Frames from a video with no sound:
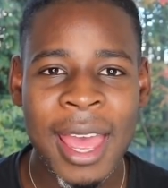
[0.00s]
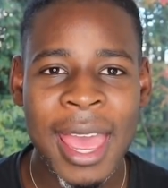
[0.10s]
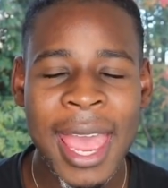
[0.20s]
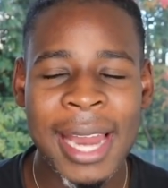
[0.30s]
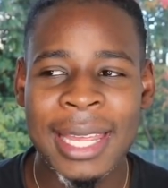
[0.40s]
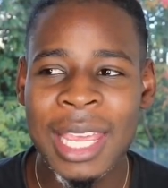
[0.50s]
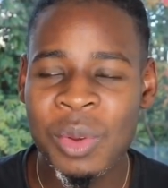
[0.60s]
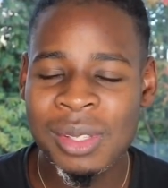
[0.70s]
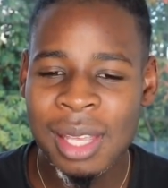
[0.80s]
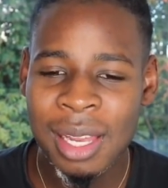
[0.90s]
And
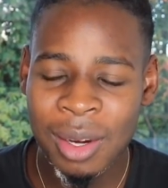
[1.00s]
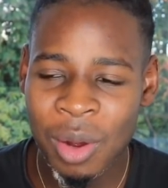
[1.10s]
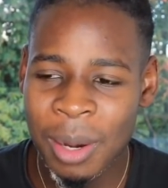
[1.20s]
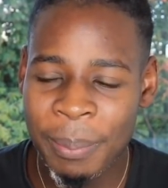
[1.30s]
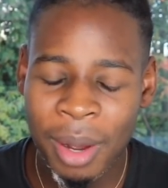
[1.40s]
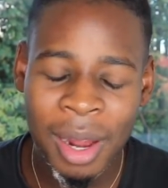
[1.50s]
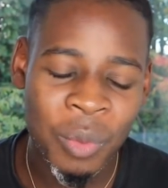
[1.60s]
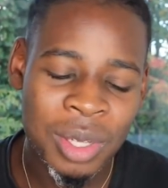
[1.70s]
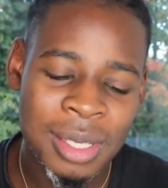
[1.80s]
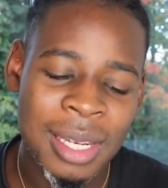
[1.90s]
Logan Paul
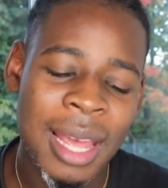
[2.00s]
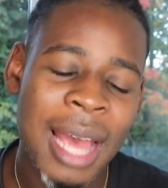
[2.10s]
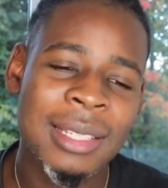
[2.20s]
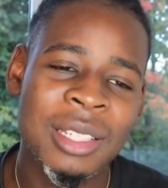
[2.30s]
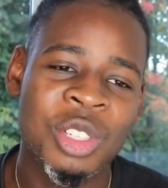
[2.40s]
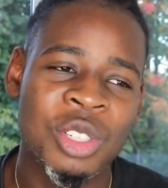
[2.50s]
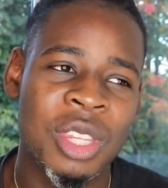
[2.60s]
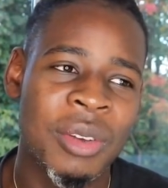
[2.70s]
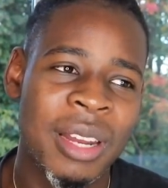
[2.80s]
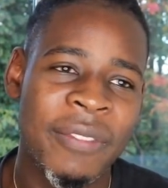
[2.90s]
wasn't actually just
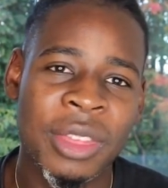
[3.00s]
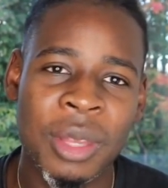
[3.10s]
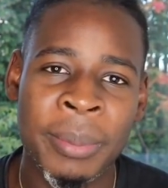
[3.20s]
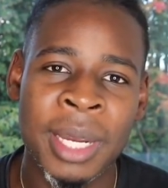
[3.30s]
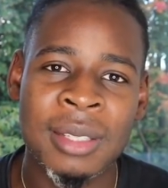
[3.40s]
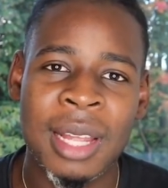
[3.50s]
doing it for thumbnails.